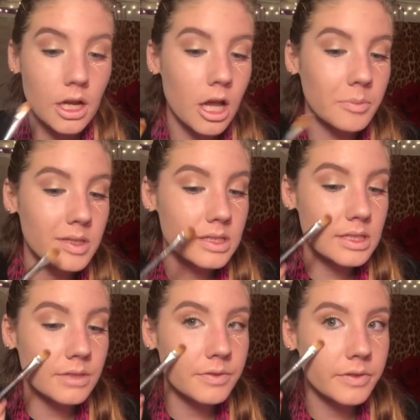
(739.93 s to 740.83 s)
It's
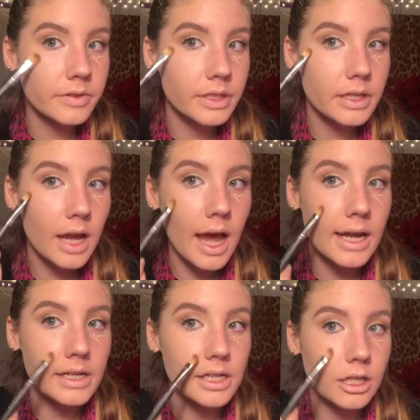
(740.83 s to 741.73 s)
definitely
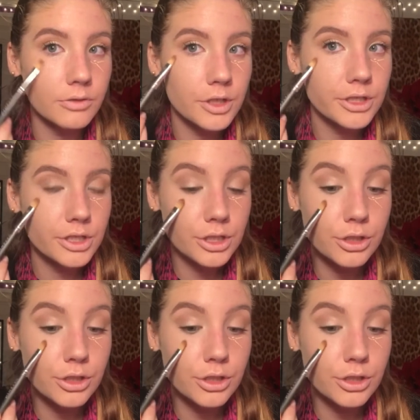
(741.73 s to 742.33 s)
added coverage